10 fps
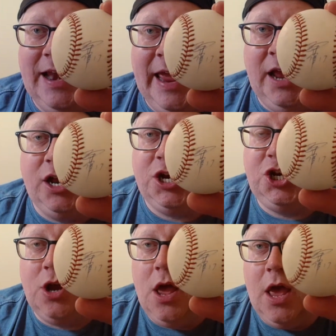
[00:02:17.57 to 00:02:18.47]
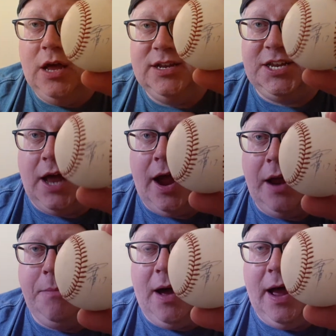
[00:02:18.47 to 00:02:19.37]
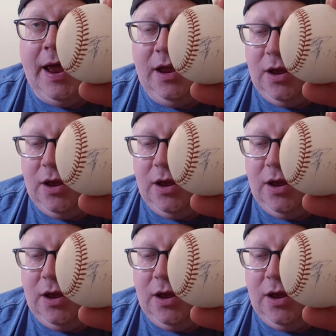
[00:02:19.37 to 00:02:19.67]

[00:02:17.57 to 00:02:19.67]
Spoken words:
an English signed by